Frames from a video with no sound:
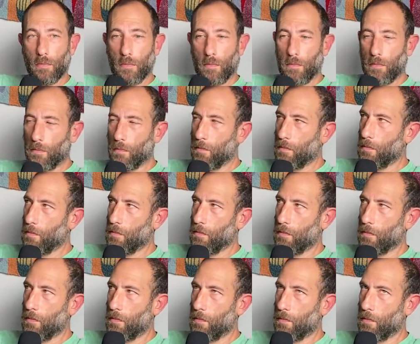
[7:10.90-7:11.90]

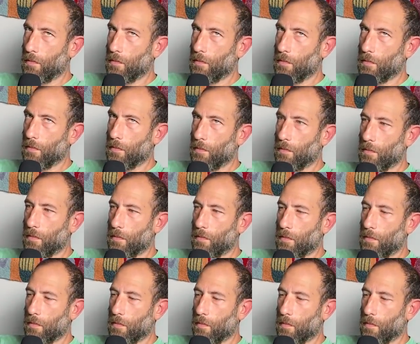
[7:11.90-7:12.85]
(no one is talking)